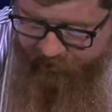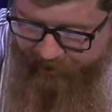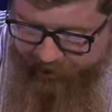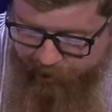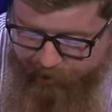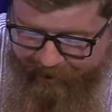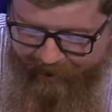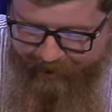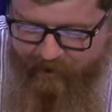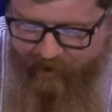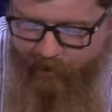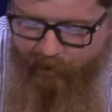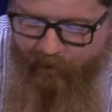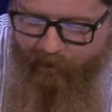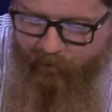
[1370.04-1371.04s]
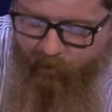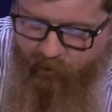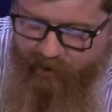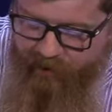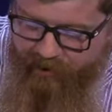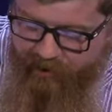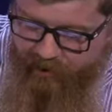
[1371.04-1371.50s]
saw the basket among the
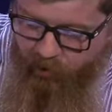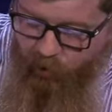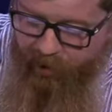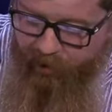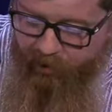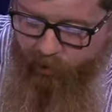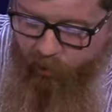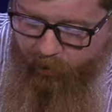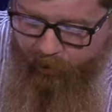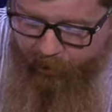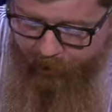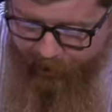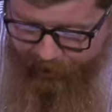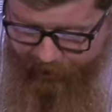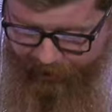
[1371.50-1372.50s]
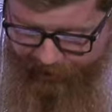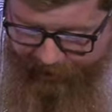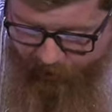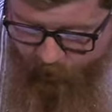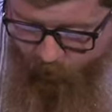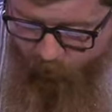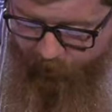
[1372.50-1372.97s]
reeds, and while her uh,
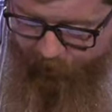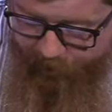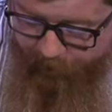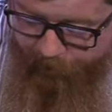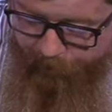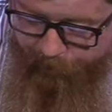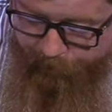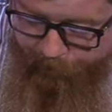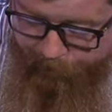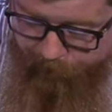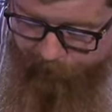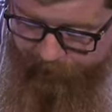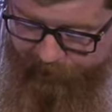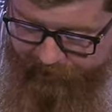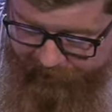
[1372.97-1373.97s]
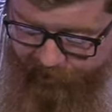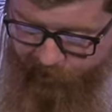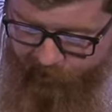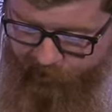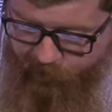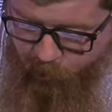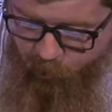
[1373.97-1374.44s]
and and sent
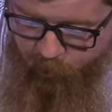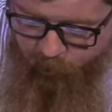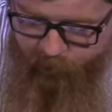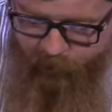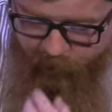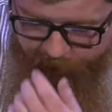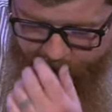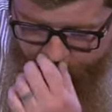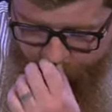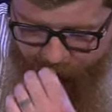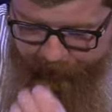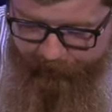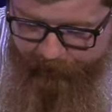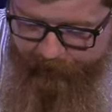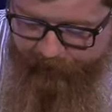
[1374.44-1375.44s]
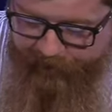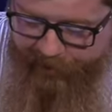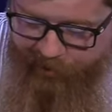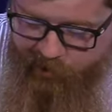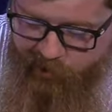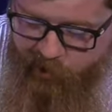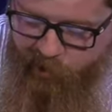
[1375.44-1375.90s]
her servant woman,
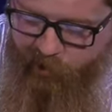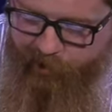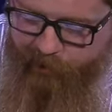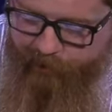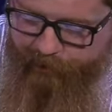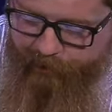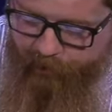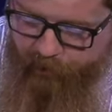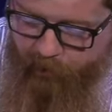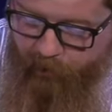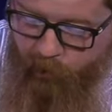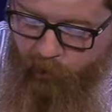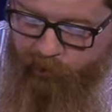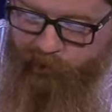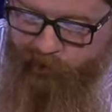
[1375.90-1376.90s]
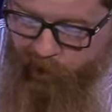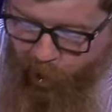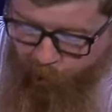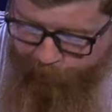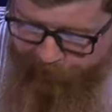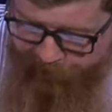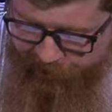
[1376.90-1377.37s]
and she took it. When she
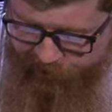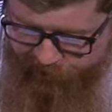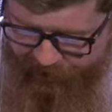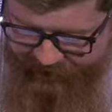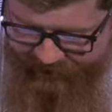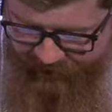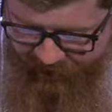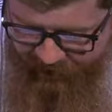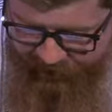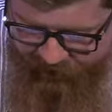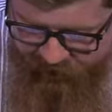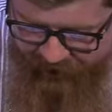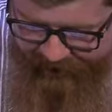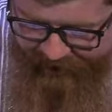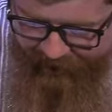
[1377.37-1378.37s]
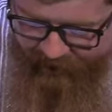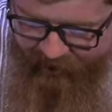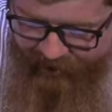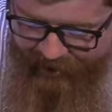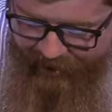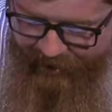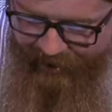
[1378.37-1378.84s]
opened it, she saw the child,
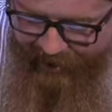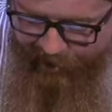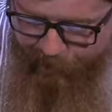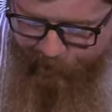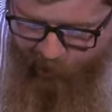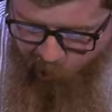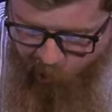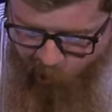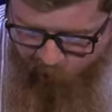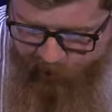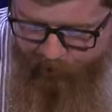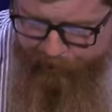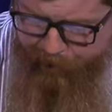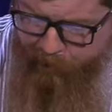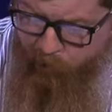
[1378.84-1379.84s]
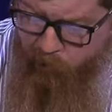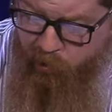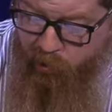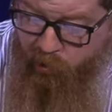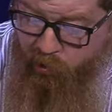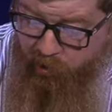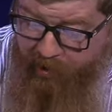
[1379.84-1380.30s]
and behold, the baby was
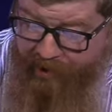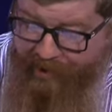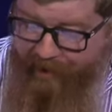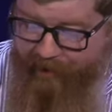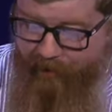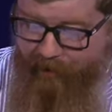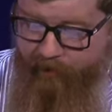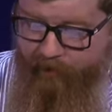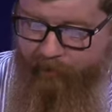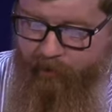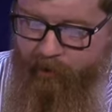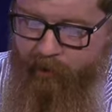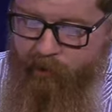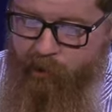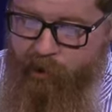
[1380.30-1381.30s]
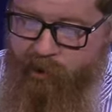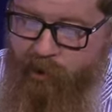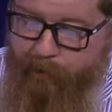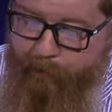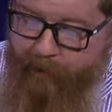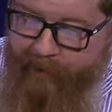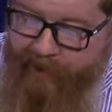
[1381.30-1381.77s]
crying. She
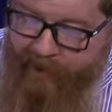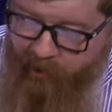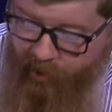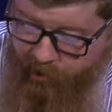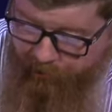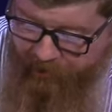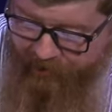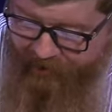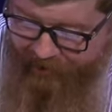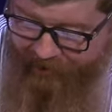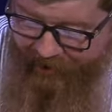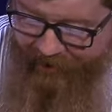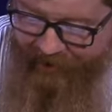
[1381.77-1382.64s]
took pity on him and said,